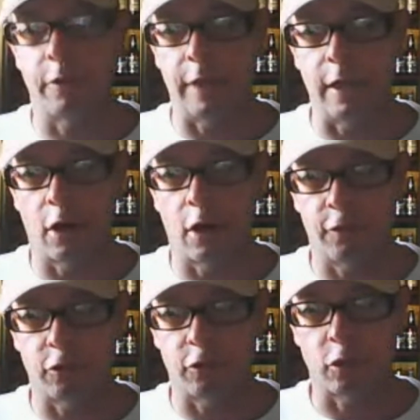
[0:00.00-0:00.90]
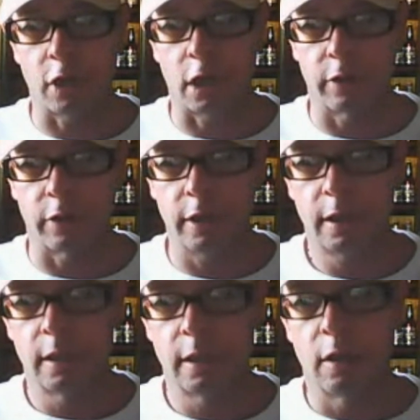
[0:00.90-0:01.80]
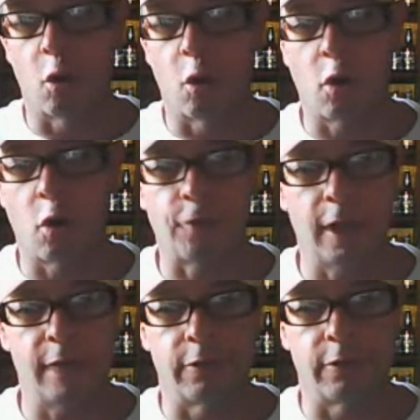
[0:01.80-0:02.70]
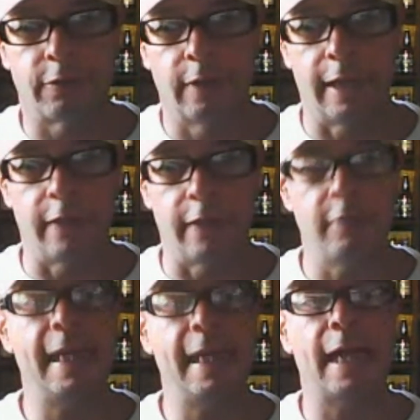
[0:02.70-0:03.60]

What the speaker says: any artificial coloring or flavors. Now, you may not